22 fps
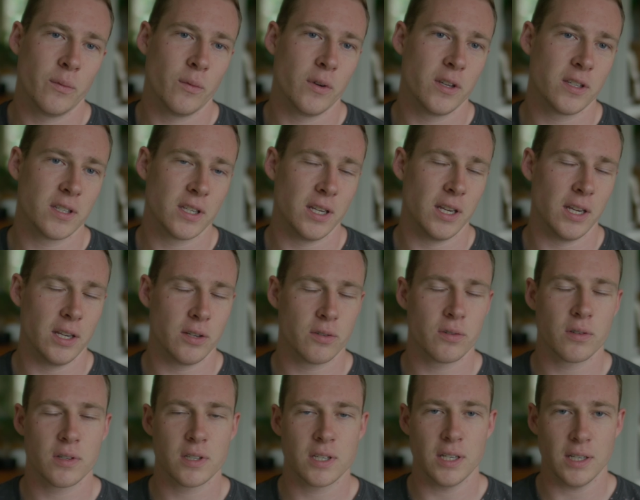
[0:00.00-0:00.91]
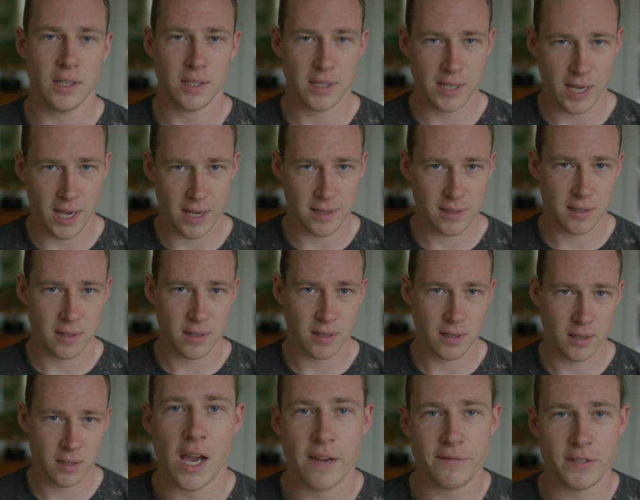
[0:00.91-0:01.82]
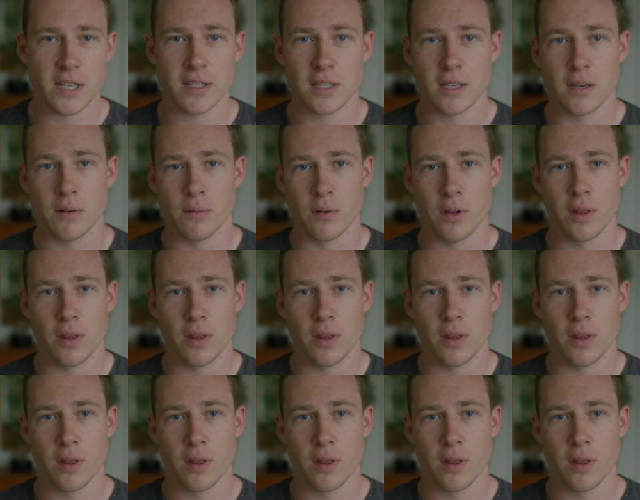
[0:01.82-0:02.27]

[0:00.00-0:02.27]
was an interesting test. I've tested it